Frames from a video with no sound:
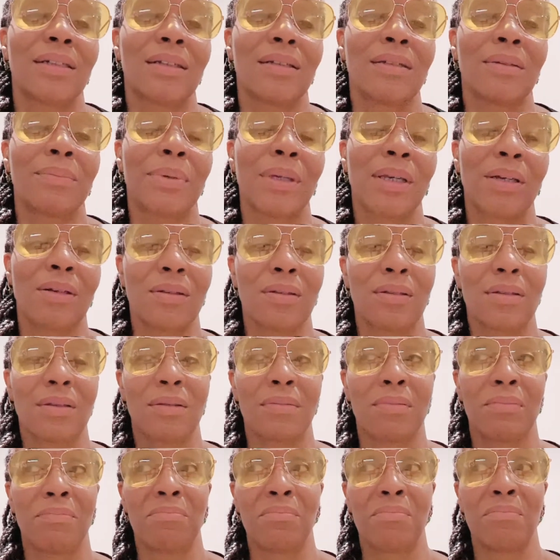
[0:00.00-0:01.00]
because
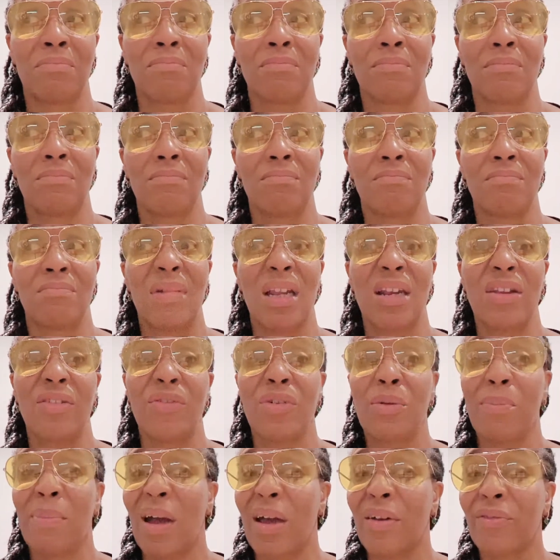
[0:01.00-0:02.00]
many of you
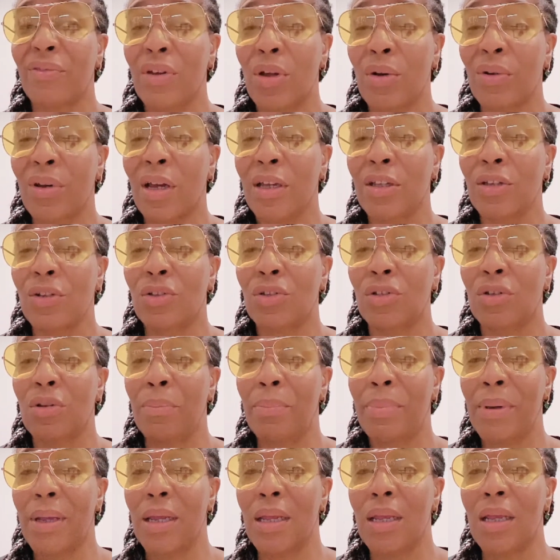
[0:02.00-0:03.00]
might have known I used to
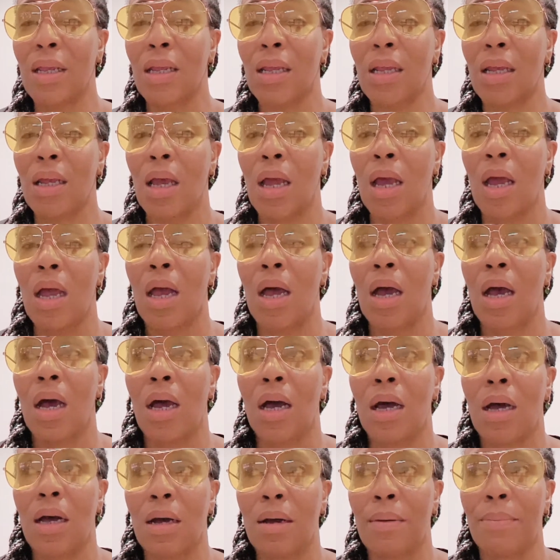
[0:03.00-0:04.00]
be
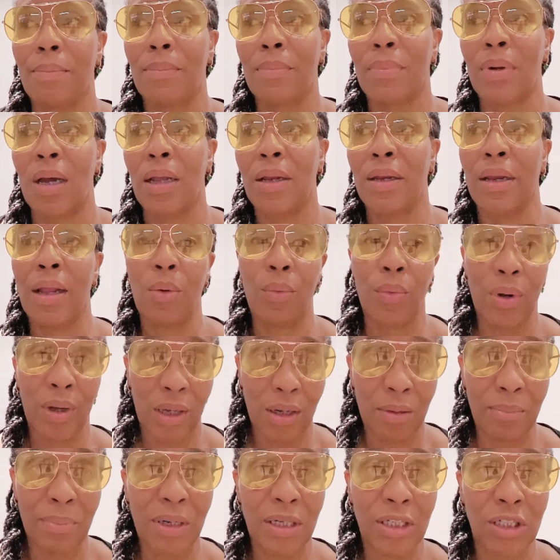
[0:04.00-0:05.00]
a network
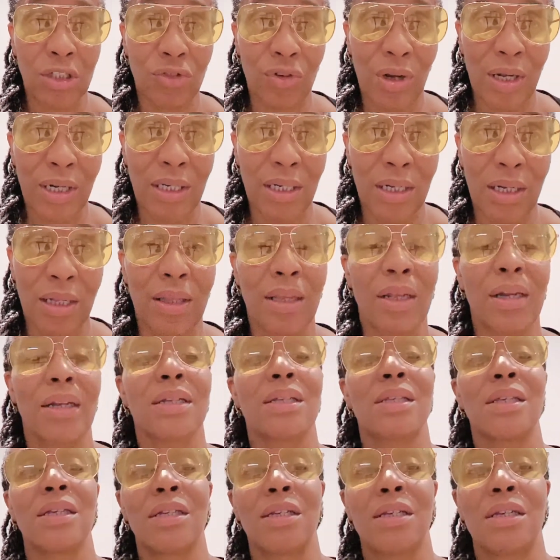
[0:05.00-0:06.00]
administrator and then a
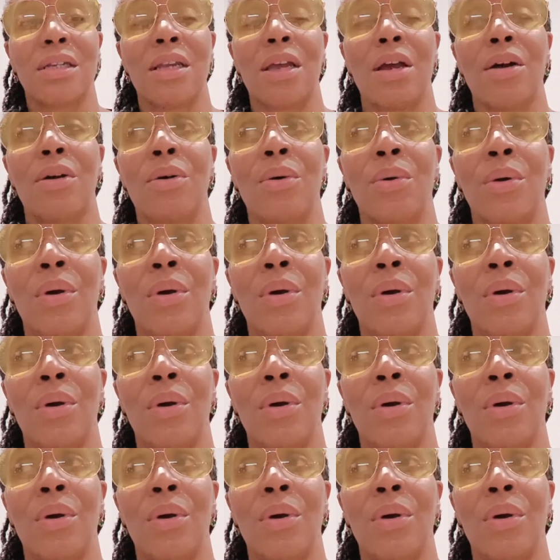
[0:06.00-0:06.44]
CTO,